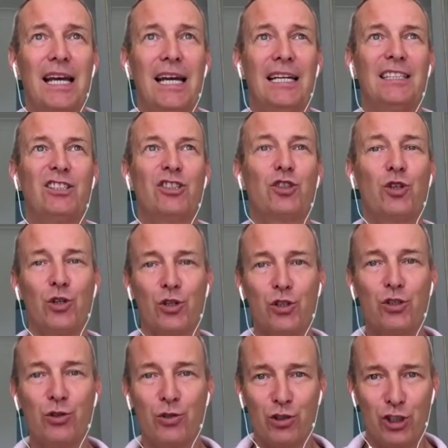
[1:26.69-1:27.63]
It's good
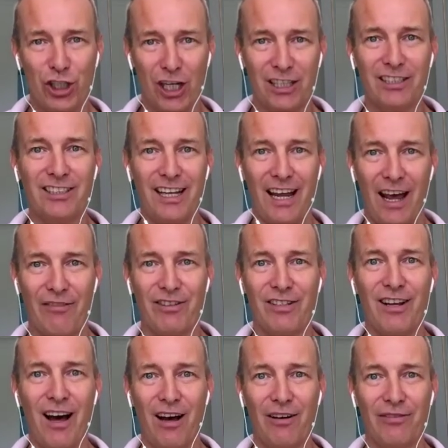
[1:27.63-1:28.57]
to just have
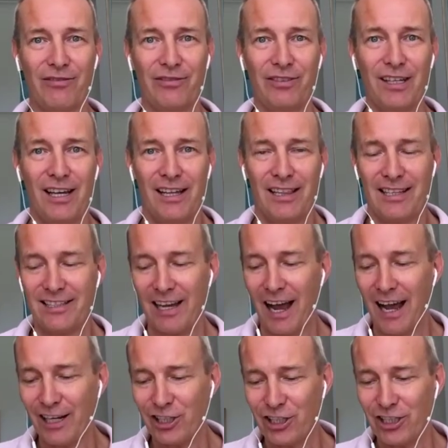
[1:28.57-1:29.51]
enough. These are
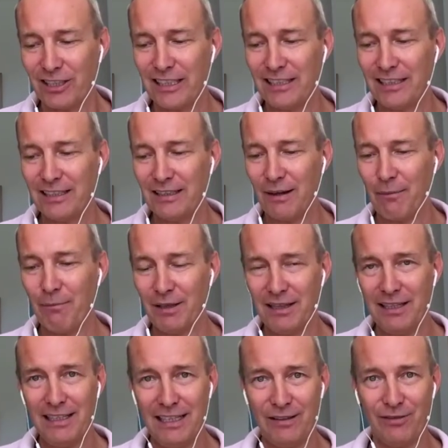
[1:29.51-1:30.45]
actually
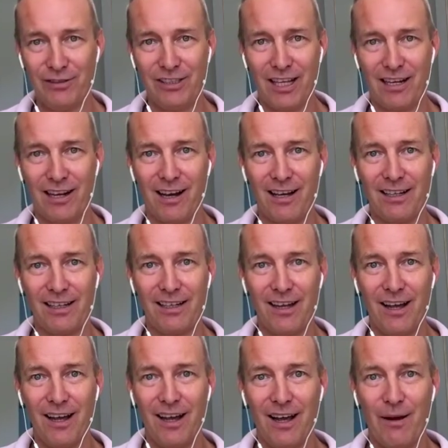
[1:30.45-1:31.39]
beliefs that I
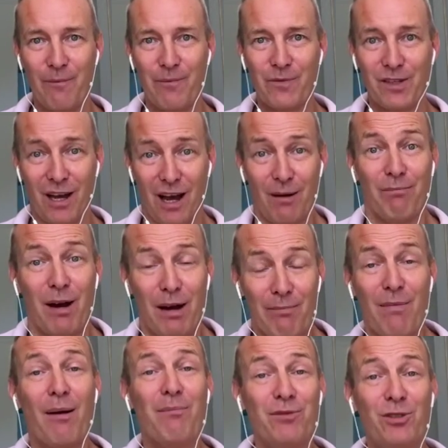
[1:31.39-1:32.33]
got my
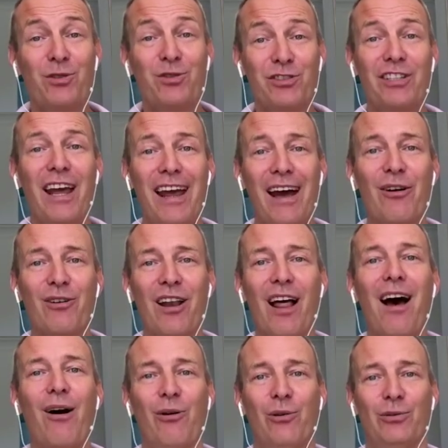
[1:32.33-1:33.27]
mum to say out
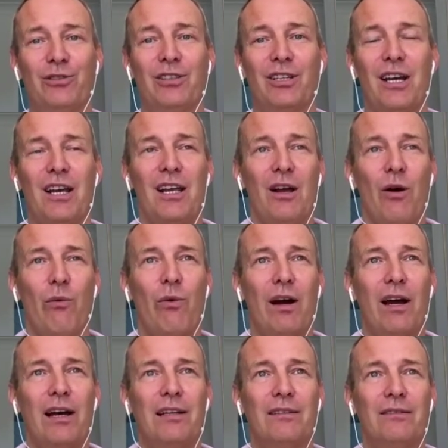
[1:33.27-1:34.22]
loud
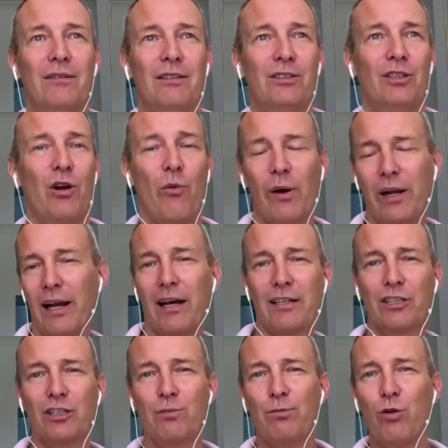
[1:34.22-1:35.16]
when I
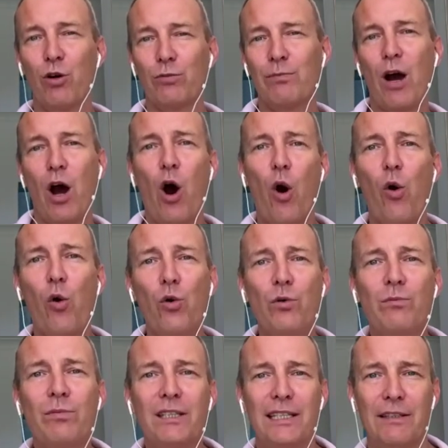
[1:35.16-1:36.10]
explored my
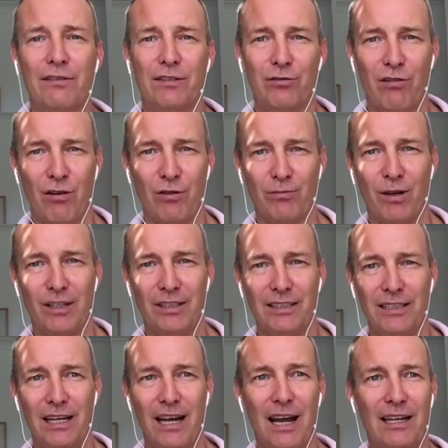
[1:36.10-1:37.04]
own beliefs around
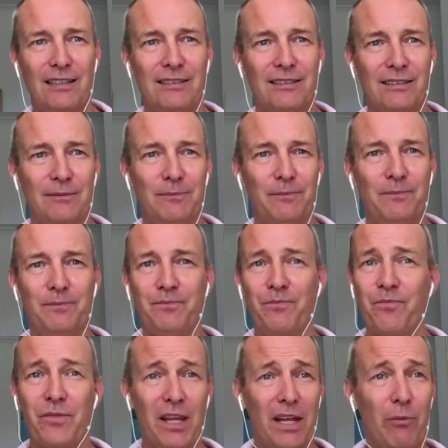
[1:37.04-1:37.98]
money, and
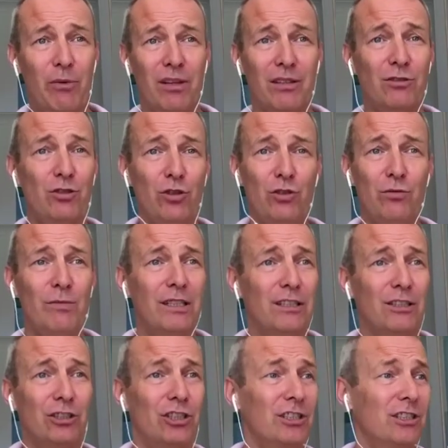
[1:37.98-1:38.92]
within 2
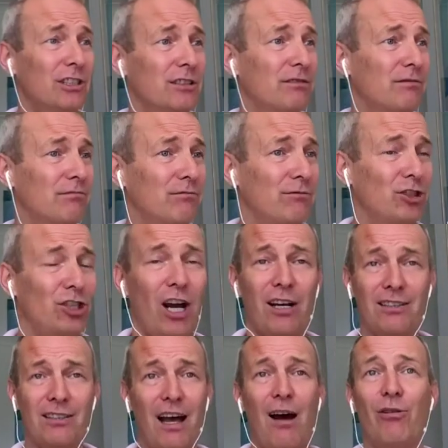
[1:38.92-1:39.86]
minutes she just
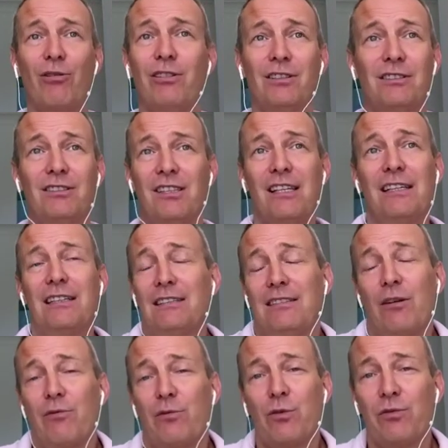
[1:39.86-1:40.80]
chucked out these things
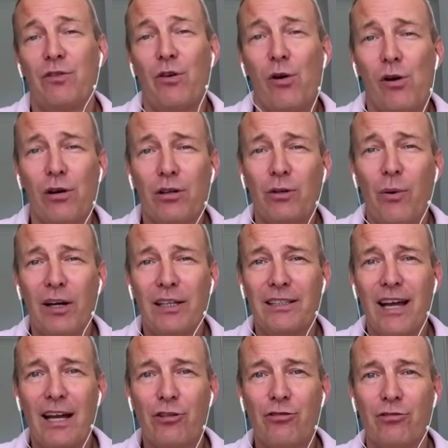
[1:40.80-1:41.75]
that were for her quite
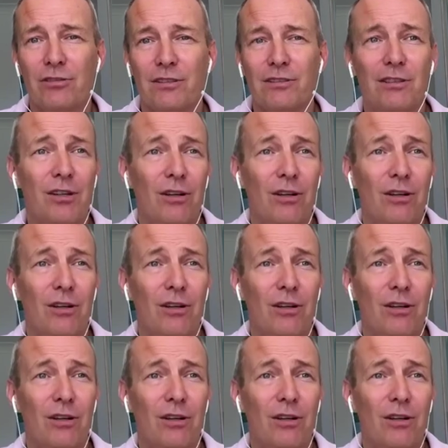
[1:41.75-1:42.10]
natural.